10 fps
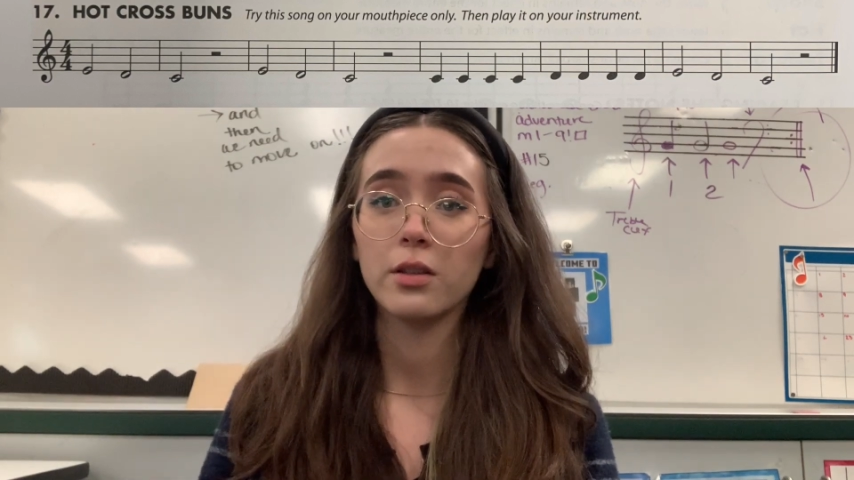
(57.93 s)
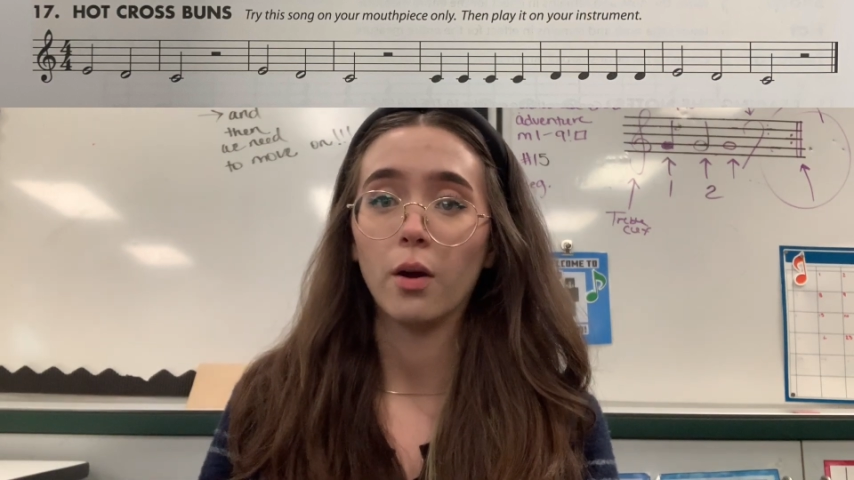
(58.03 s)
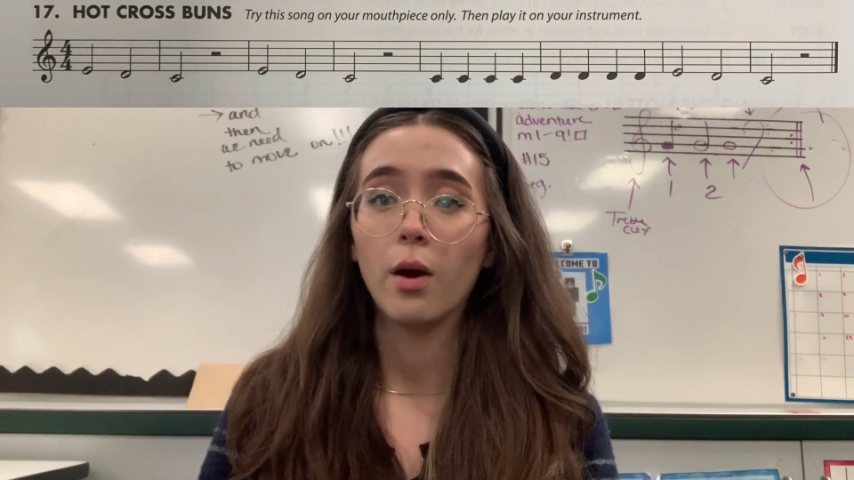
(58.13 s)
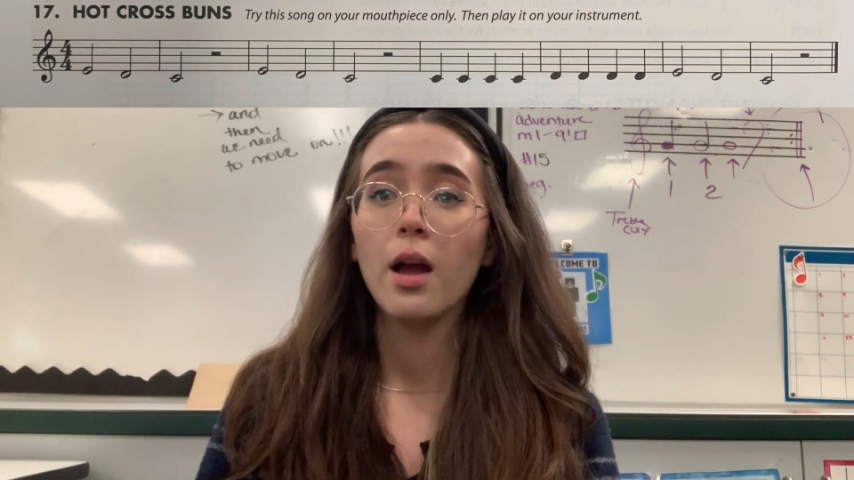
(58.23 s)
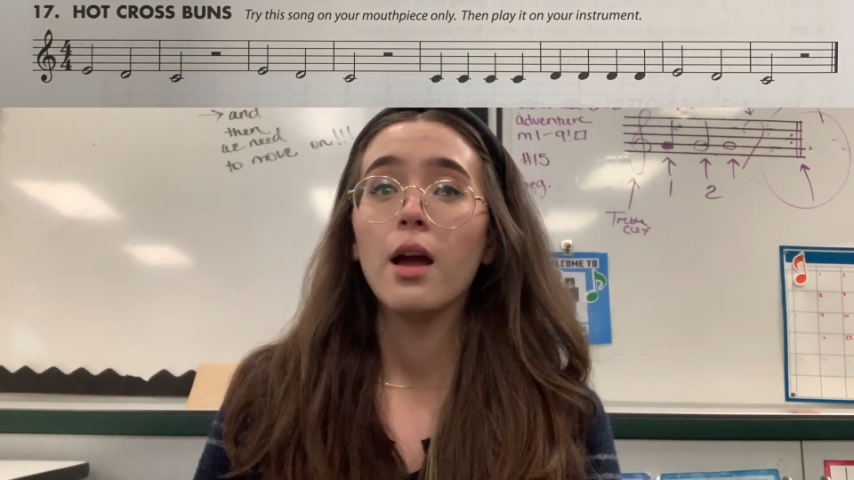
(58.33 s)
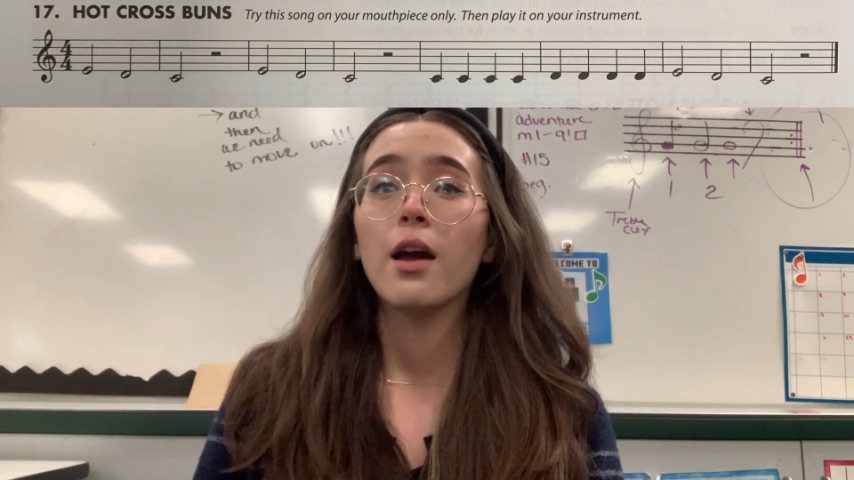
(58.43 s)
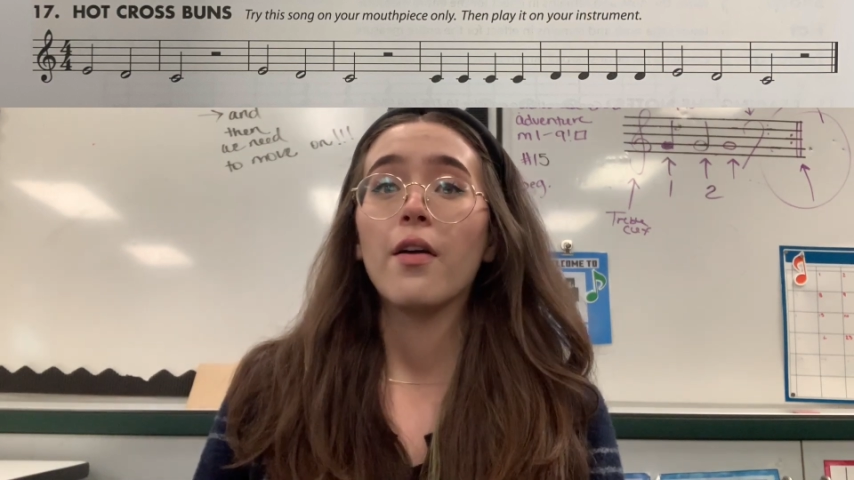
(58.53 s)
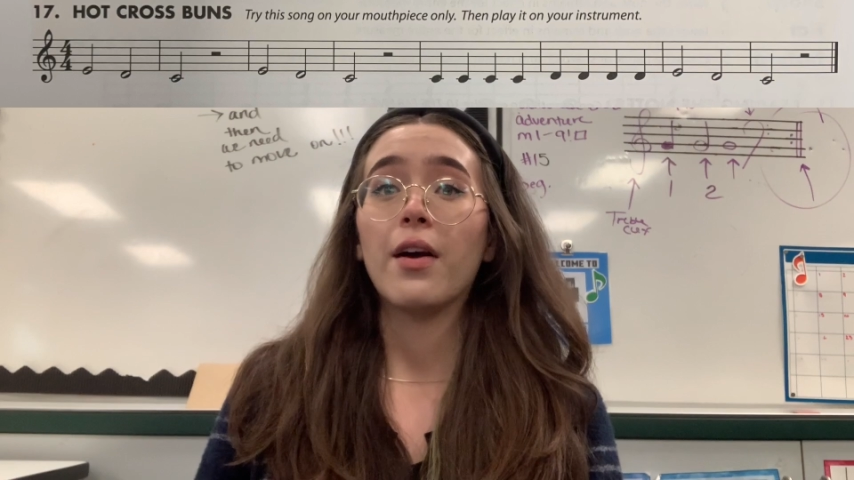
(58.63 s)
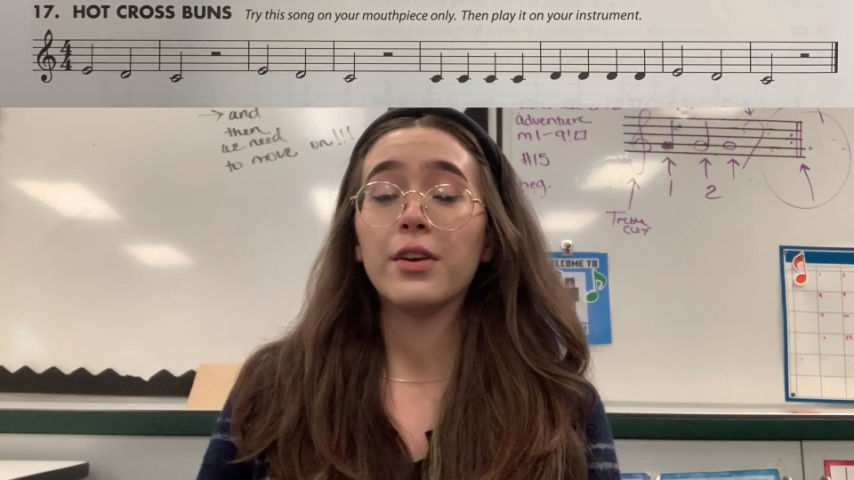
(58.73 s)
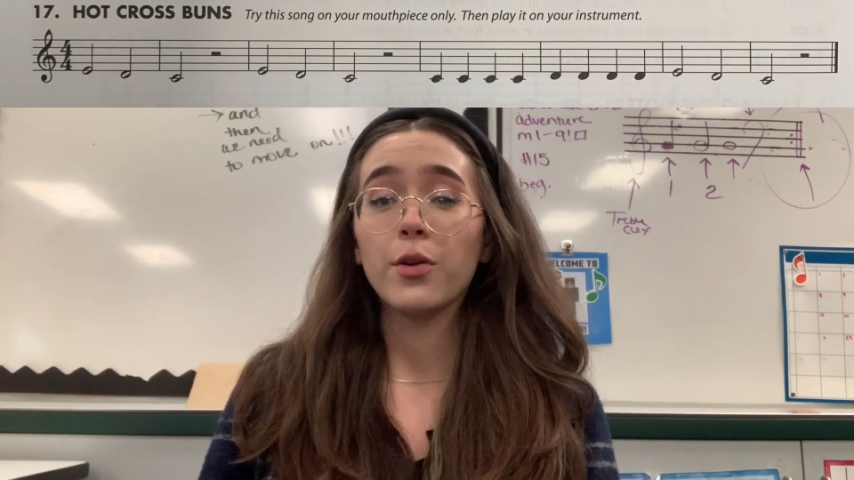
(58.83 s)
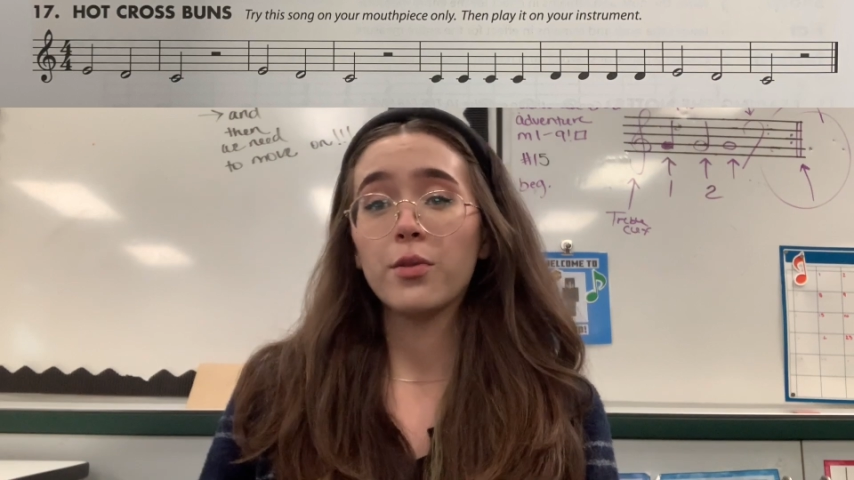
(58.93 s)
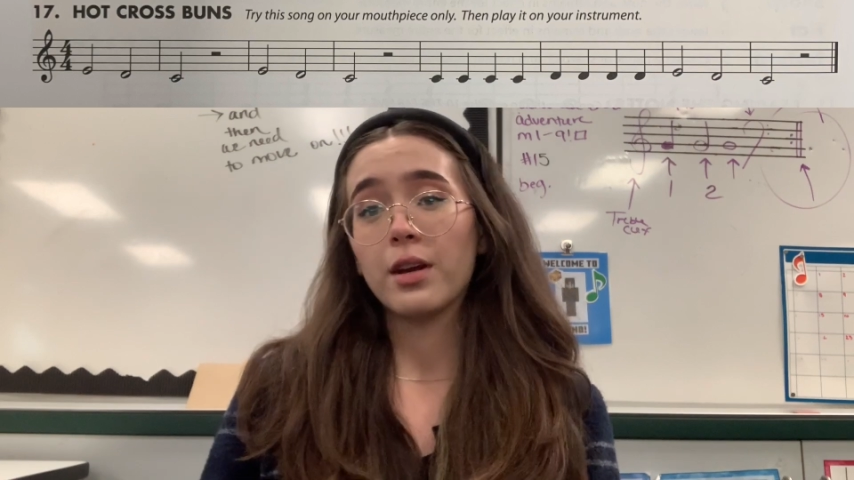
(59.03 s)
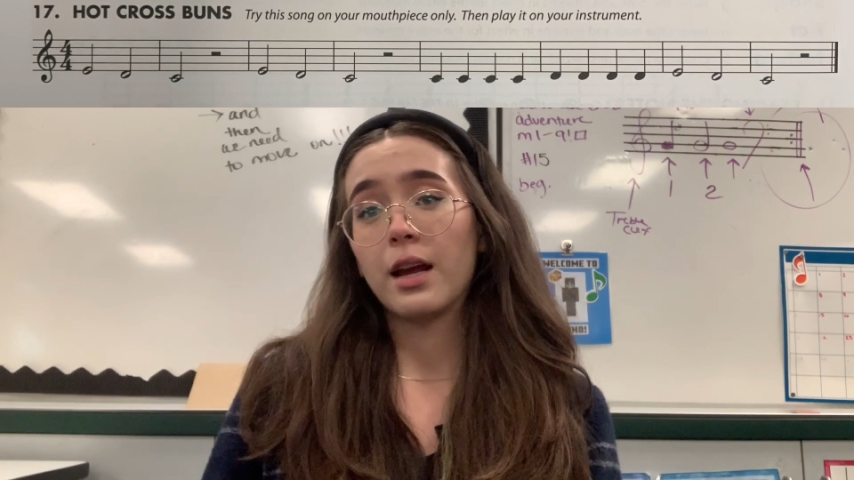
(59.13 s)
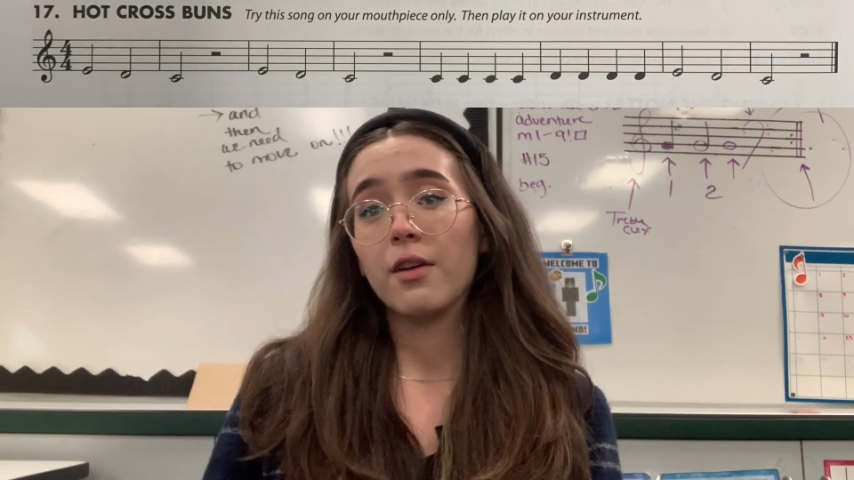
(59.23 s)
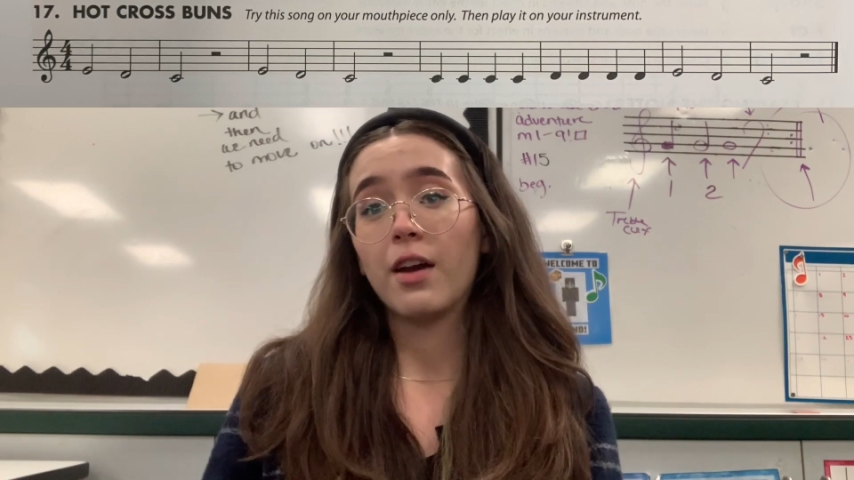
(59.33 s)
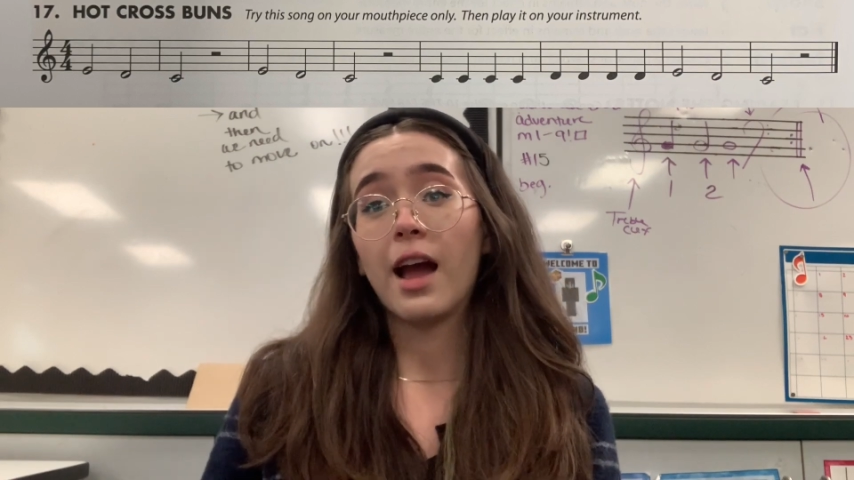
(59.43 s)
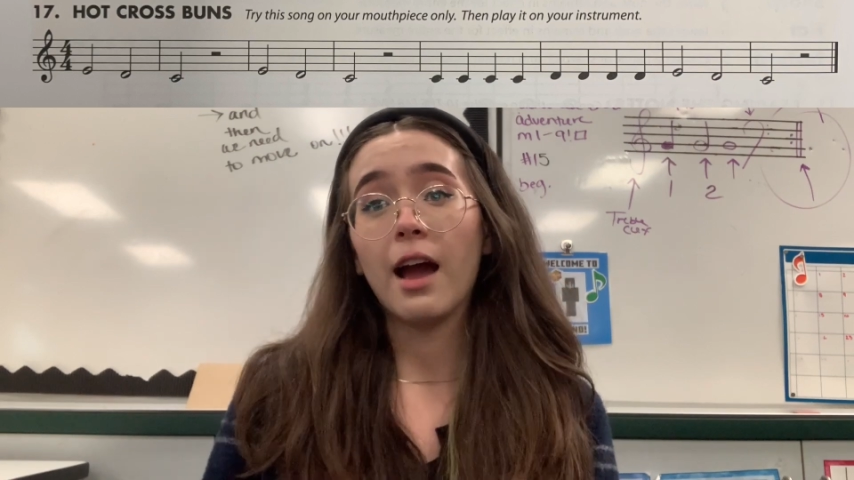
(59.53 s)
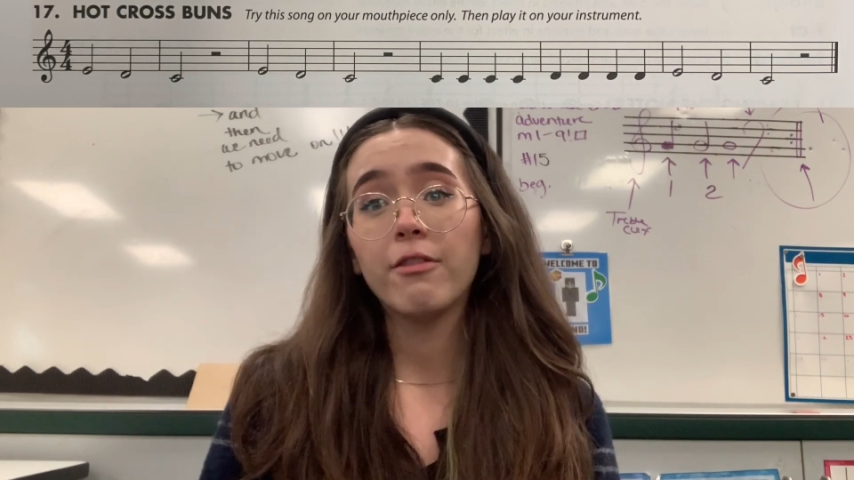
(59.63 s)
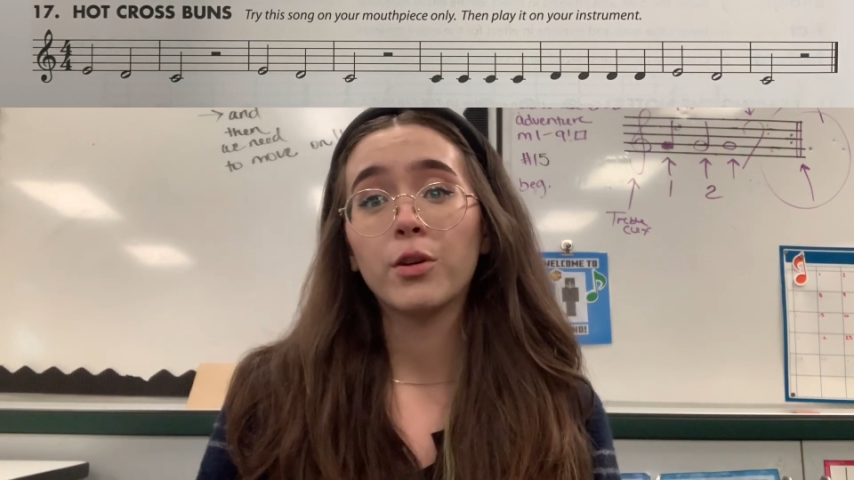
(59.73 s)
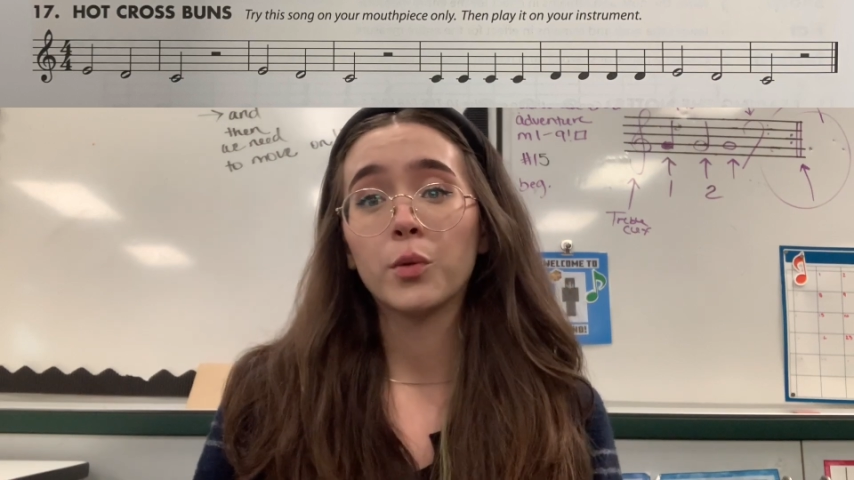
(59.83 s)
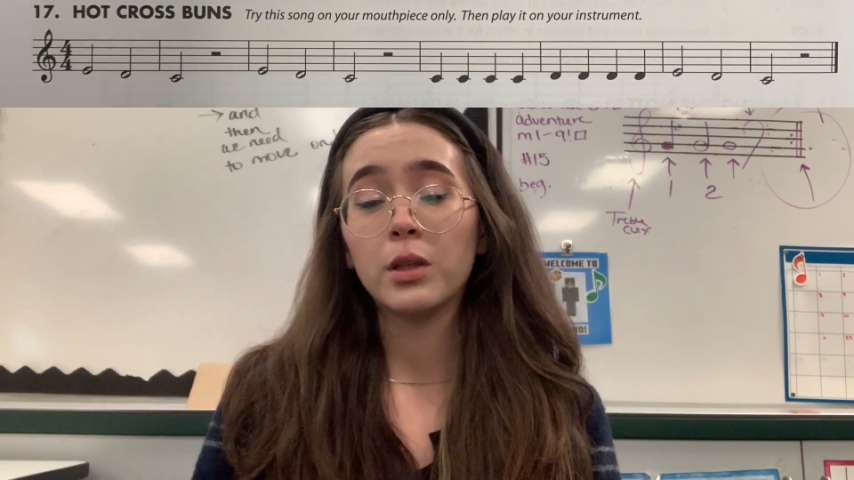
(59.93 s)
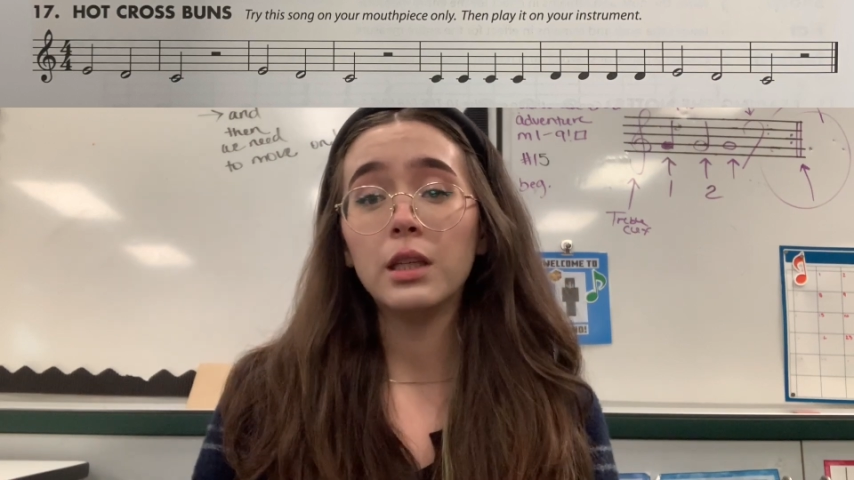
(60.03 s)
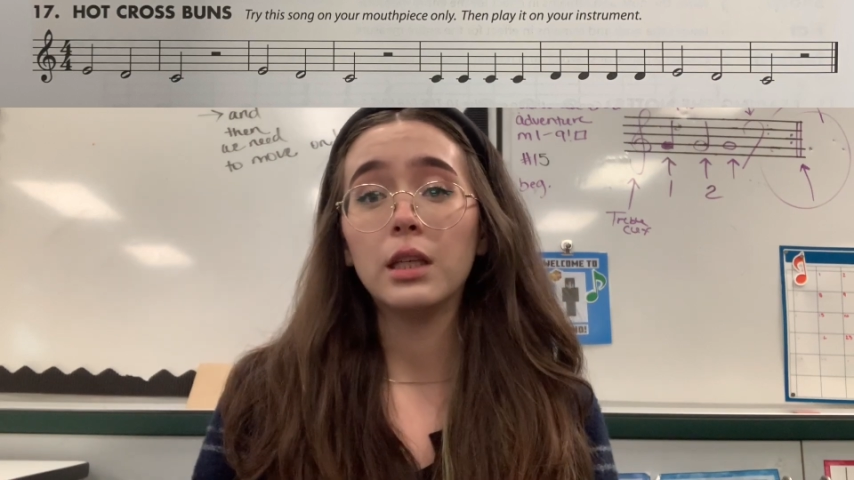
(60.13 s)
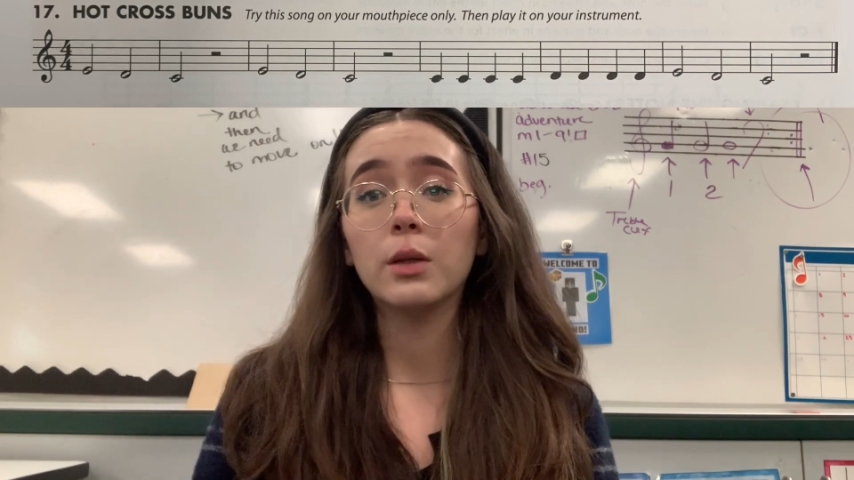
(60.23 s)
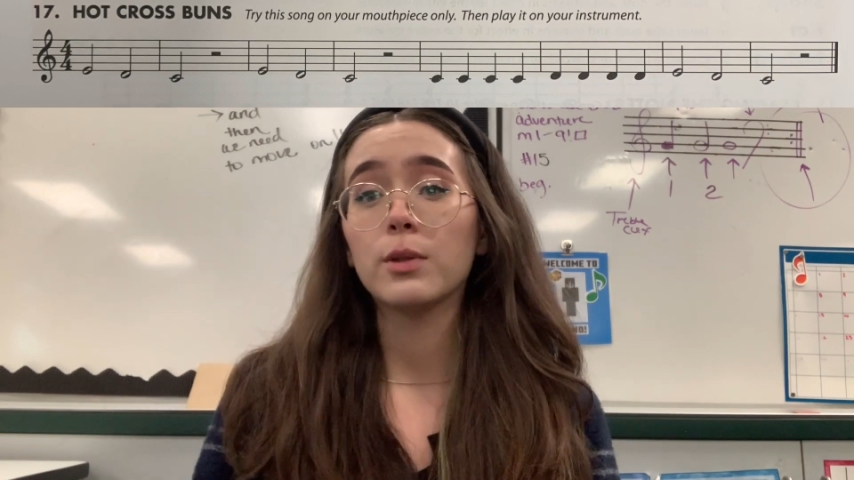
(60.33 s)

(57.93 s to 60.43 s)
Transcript: So I know that I have half note E,